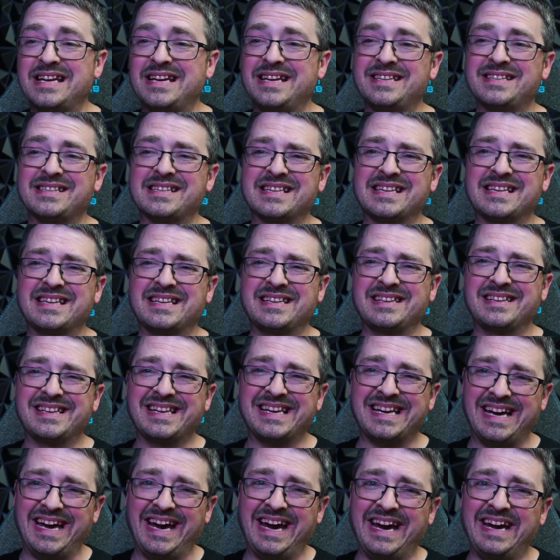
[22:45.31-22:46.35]
it's
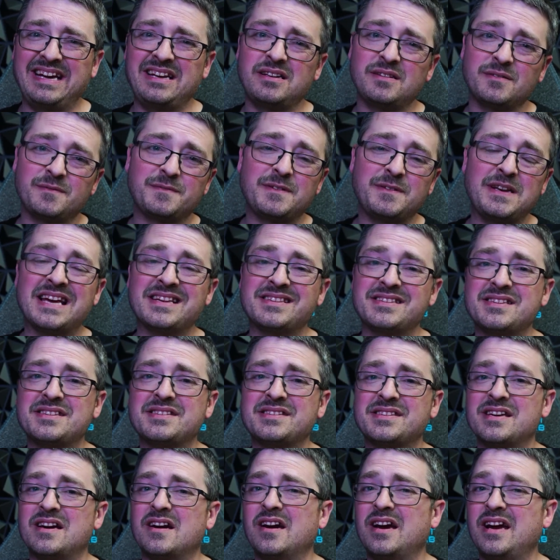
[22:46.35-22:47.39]
kind of
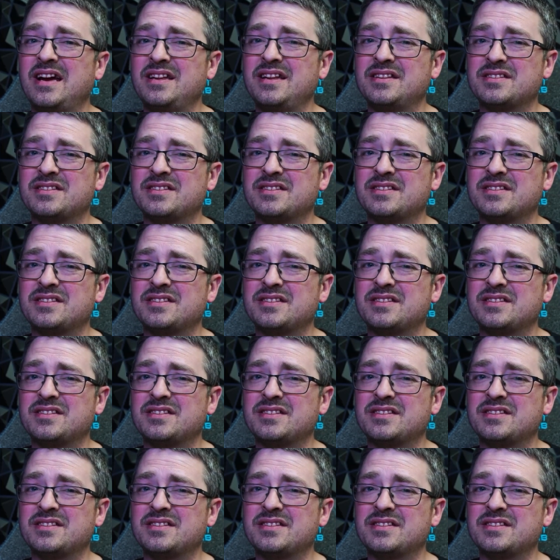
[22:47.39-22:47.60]
necessary.